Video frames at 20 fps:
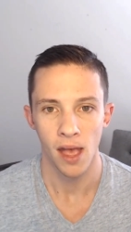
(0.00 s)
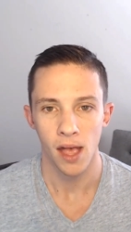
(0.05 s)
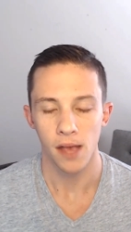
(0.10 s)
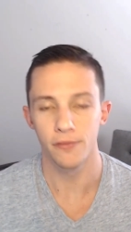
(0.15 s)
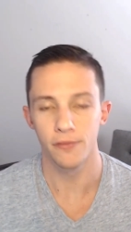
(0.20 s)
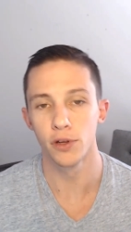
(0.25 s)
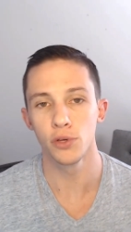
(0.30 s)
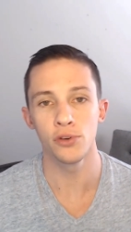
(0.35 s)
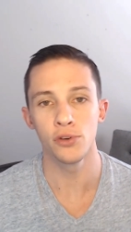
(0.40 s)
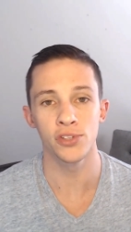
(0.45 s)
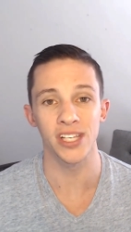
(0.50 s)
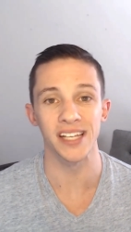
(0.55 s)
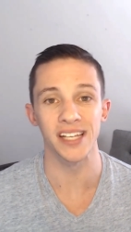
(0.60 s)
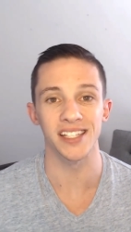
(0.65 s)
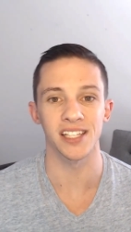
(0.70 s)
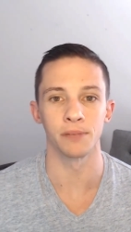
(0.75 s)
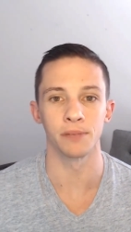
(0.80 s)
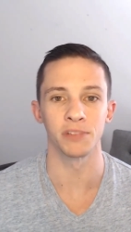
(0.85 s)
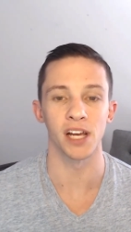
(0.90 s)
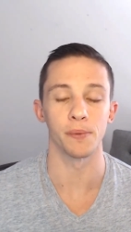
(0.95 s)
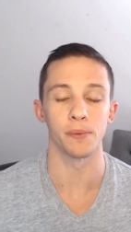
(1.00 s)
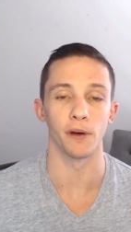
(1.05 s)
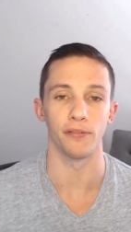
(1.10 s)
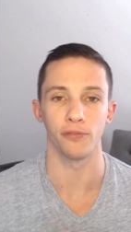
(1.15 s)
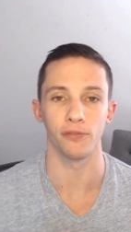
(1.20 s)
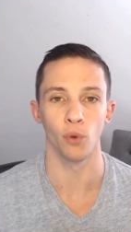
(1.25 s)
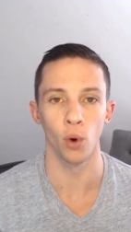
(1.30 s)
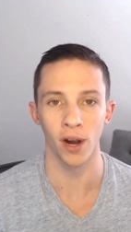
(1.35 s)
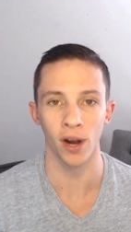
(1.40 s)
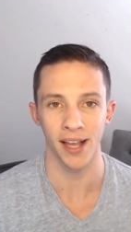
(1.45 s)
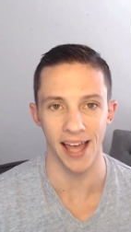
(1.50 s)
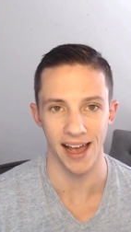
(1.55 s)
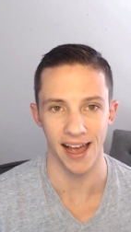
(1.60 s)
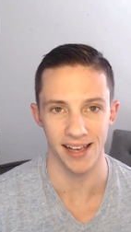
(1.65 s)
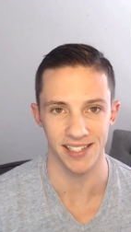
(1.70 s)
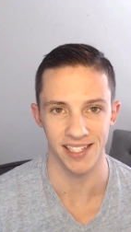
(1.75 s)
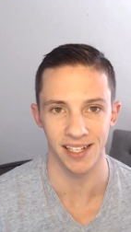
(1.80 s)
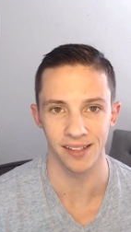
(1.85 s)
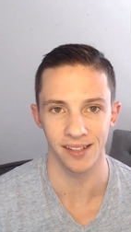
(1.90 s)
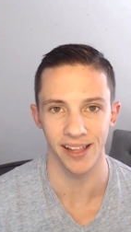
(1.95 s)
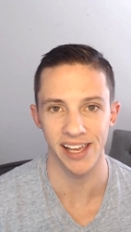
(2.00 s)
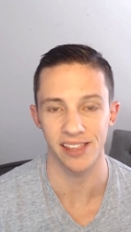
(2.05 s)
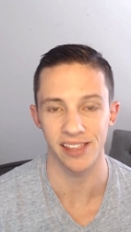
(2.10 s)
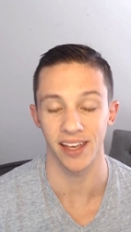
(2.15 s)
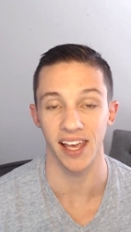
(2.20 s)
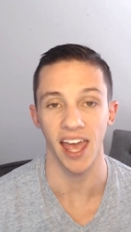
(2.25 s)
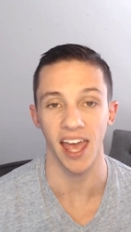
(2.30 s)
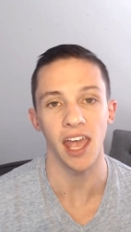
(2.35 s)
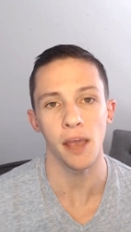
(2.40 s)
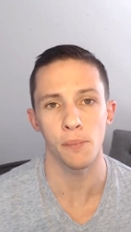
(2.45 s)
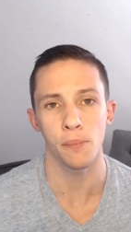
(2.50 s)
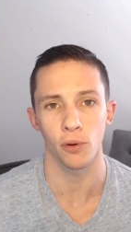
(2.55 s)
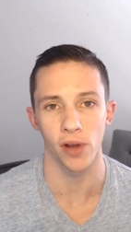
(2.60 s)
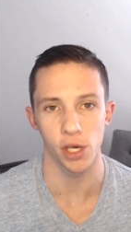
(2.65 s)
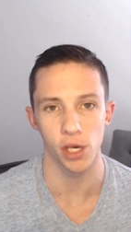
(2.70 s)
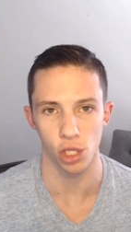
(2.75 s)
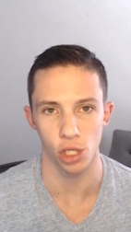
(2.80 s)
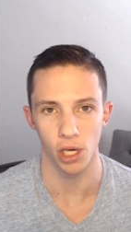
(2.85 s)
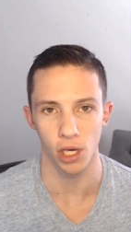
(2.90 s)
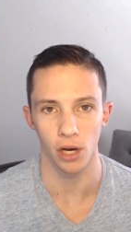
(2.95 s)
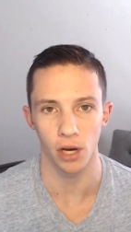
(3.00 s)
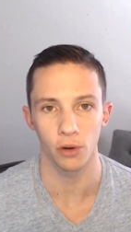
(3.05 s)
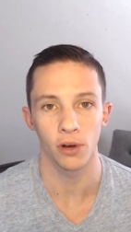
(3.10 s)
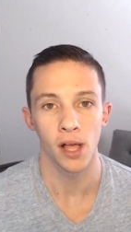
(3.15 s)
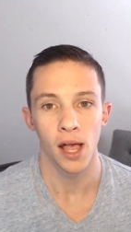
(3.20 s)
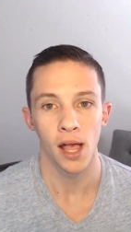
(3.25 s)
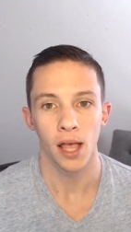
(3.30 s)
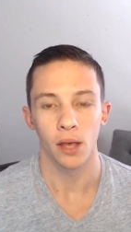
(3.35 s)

If you're using some type of forecasting like the CAPE ratio,